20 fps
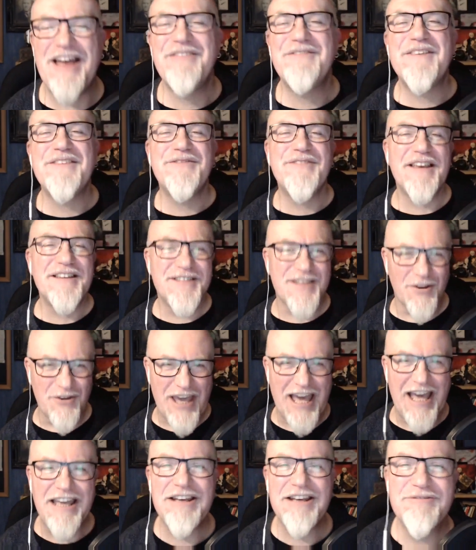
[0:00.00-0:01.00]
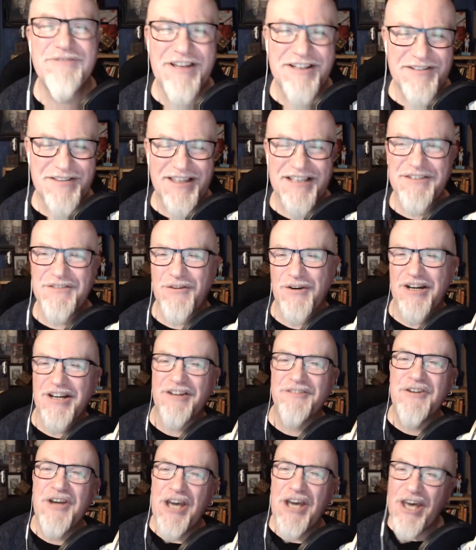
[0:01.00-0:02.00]
that's okay. That's fair enough.
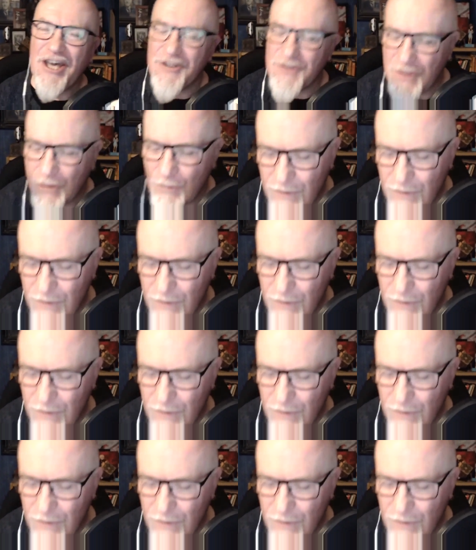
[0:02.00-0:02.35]
So